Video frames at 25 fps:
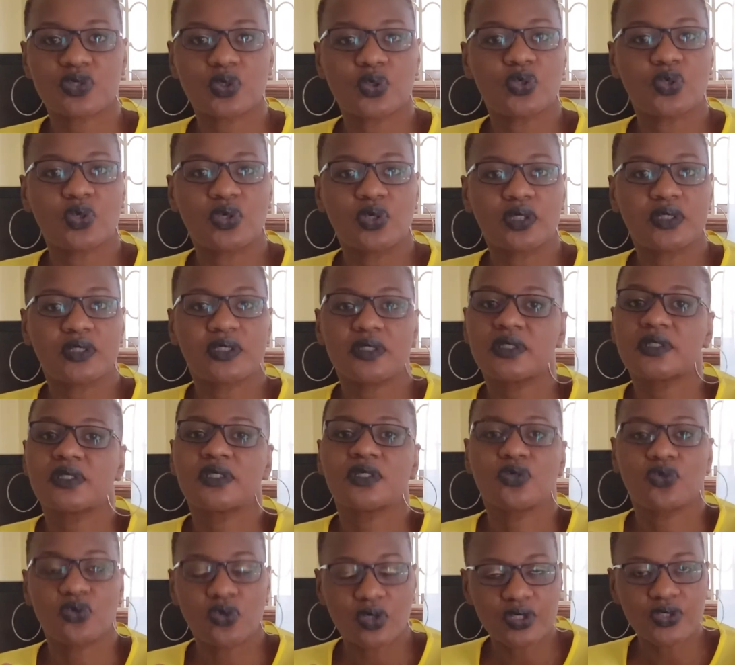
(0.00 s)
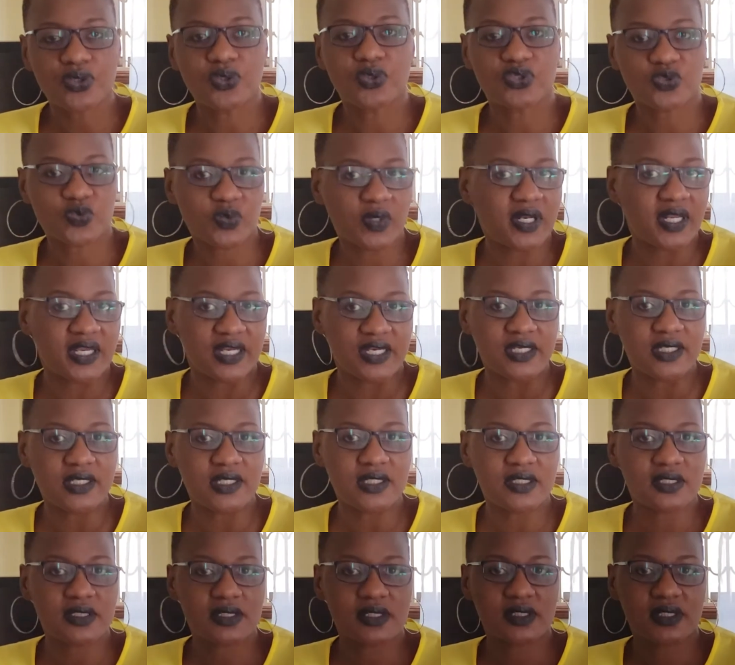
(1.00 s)
tell God, God knows what I
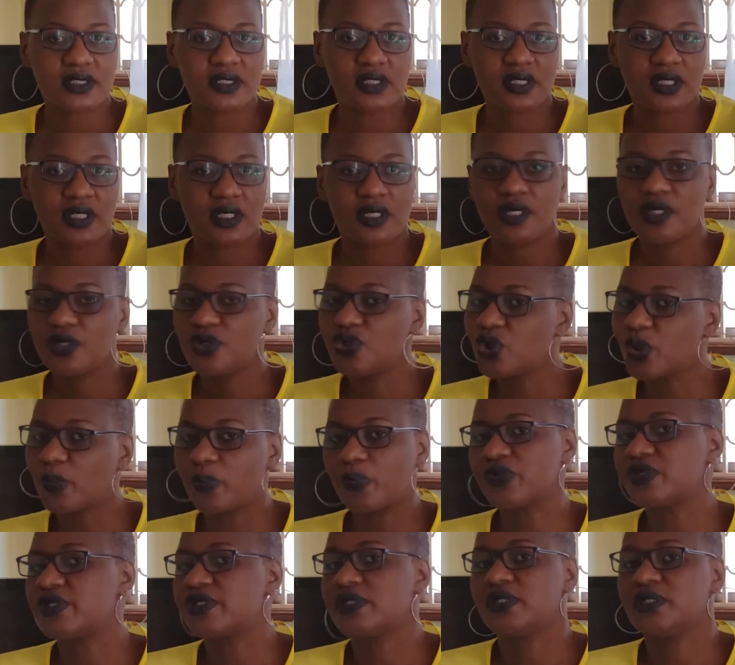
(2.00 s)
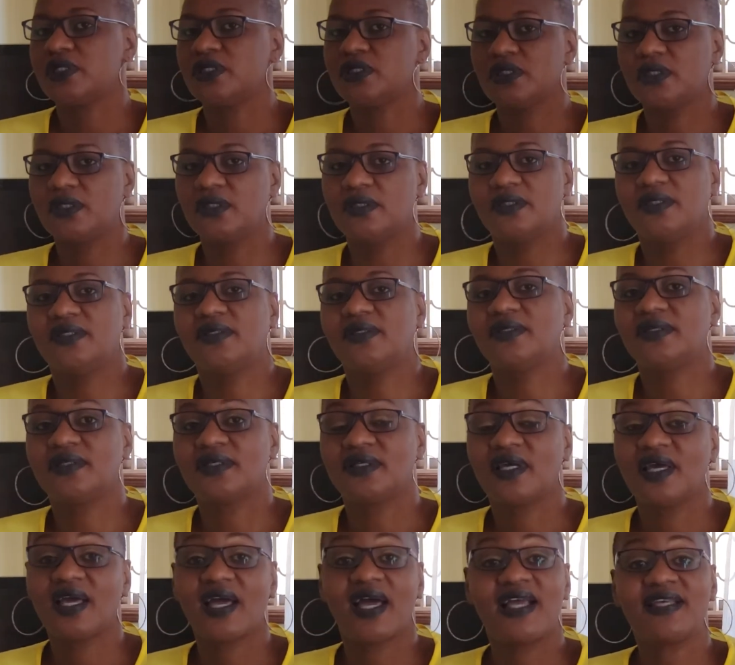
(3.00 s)
need. Nobody,
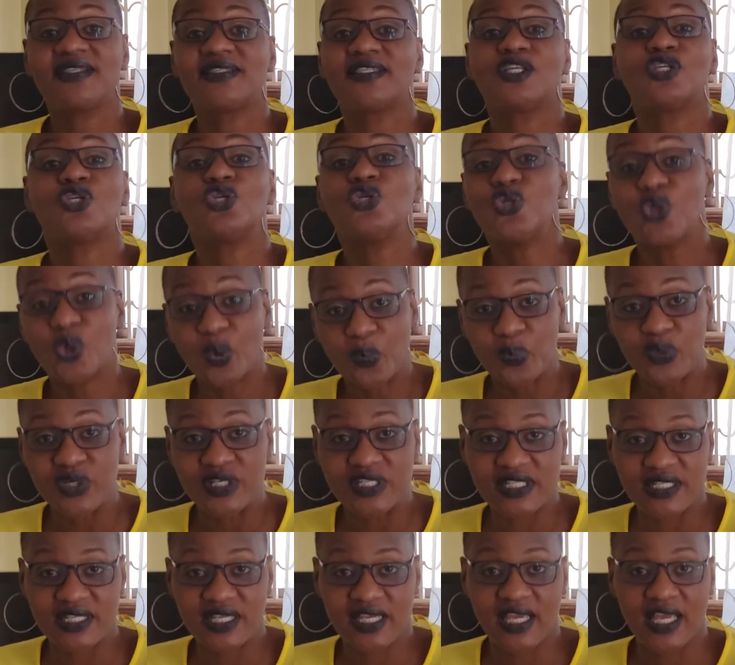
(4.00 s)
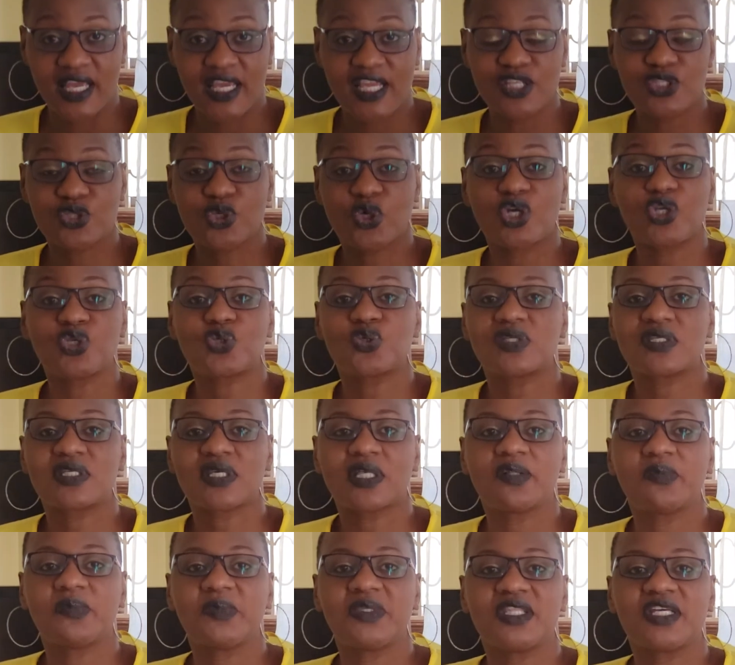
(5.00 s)
I said nobody is going to tell
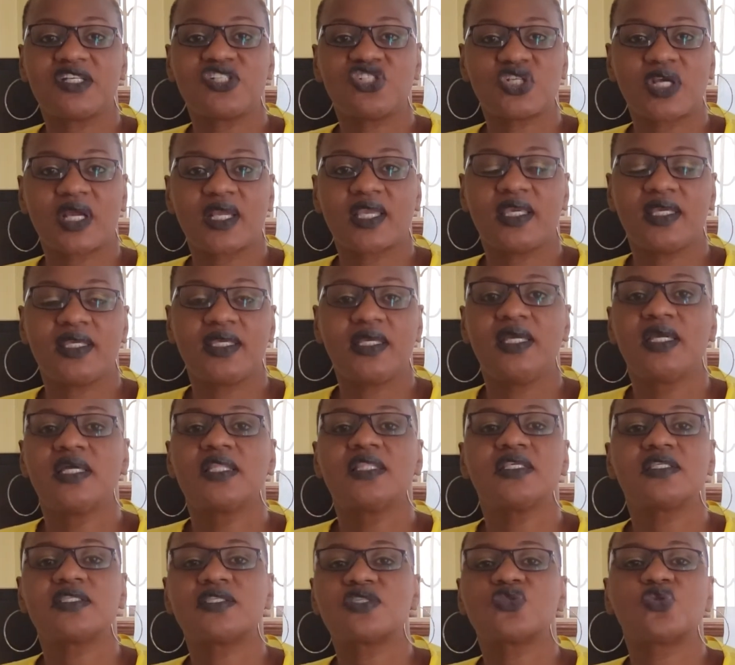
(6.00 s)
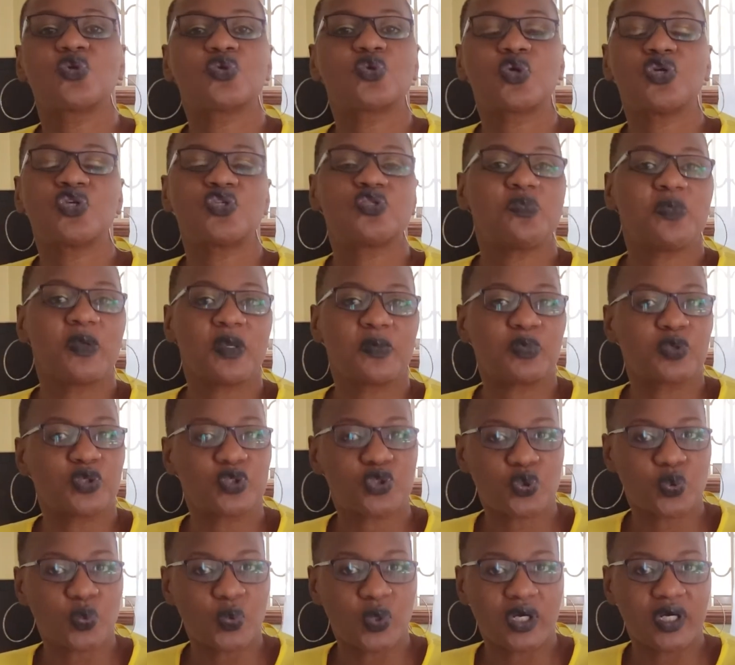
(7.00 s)
me that, Jackie, this is not going to be able
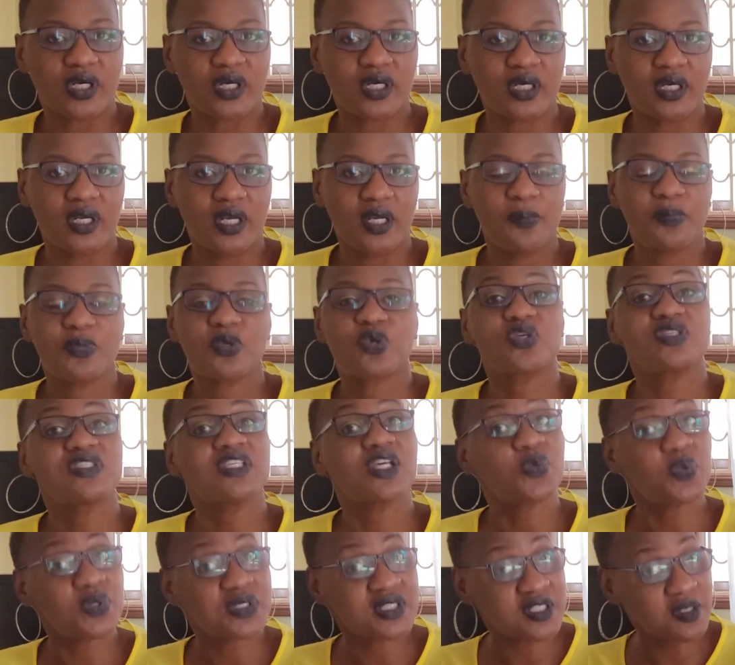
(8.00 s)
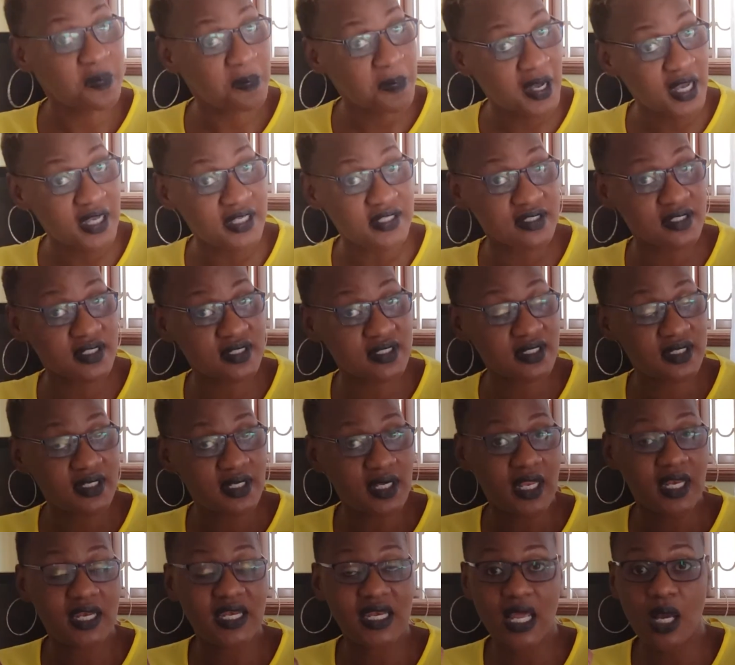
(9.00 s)
to work. Because that was the past.
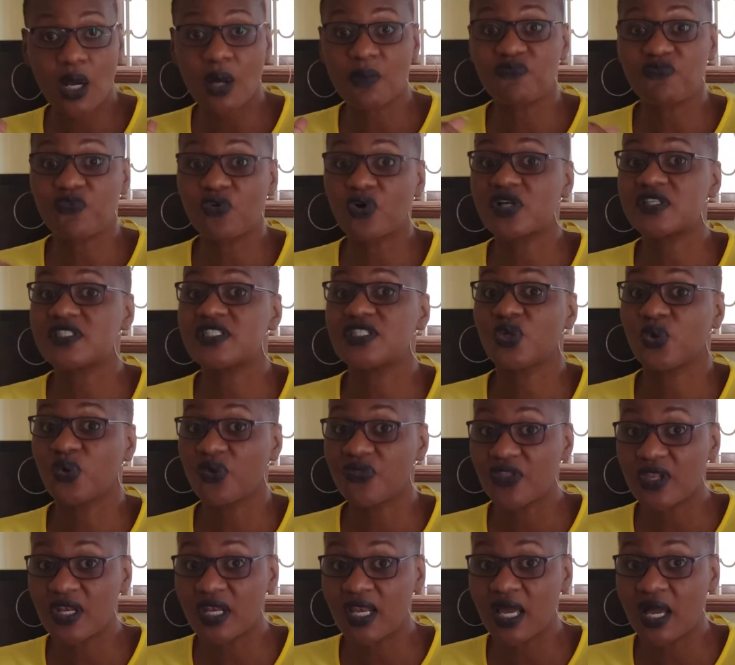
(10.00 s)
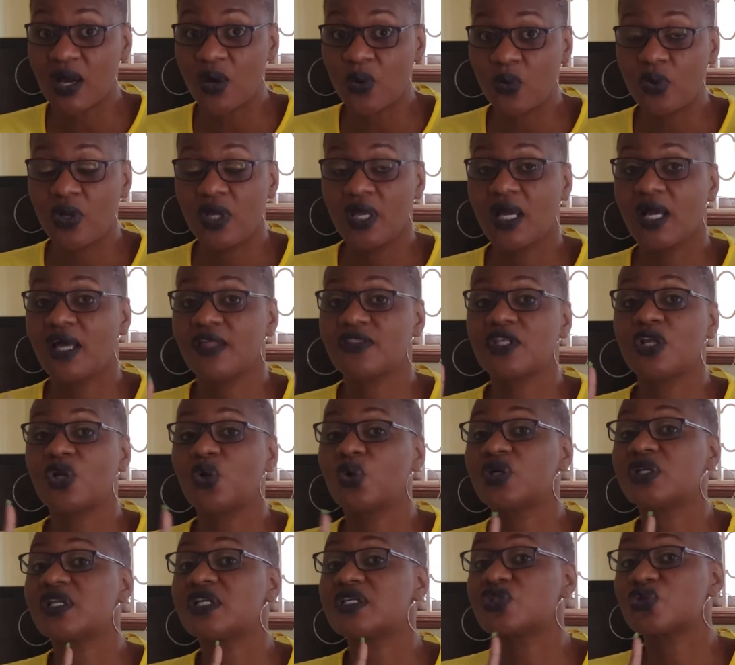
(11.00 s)
Now I'm focusing on the now, and the
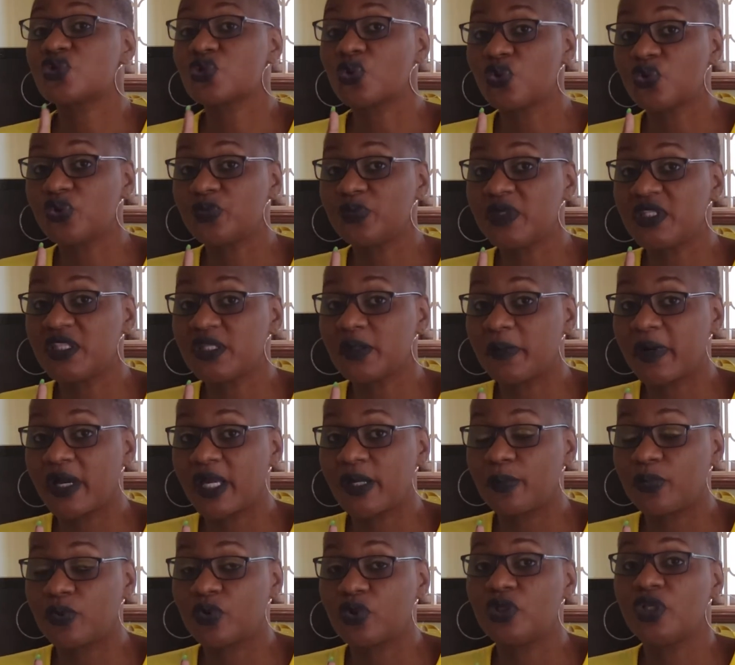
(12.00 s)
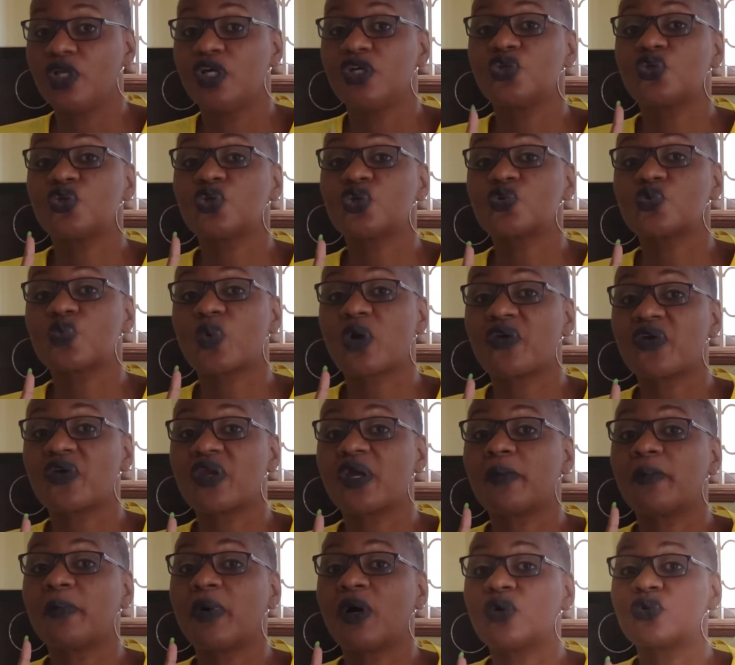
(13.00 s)
Lord has told me in the Bible, don't worry
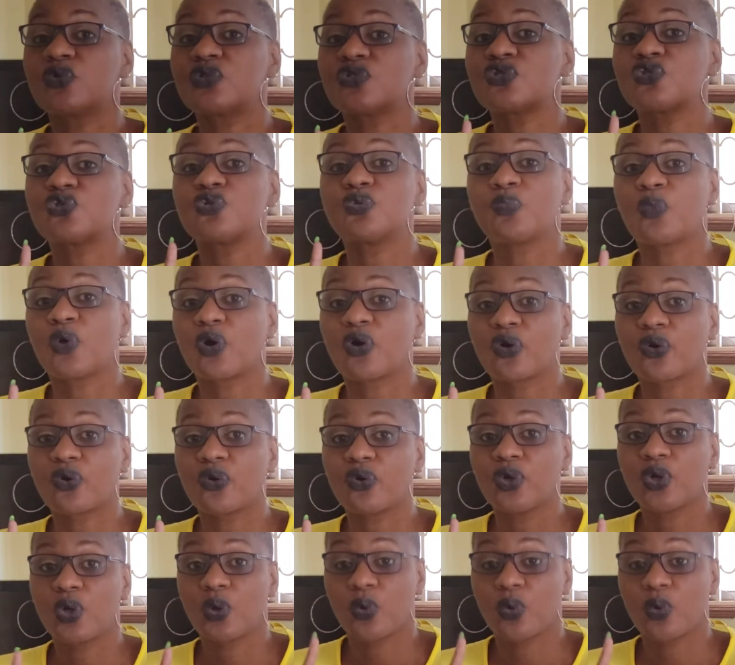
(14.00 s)
about tomorrow.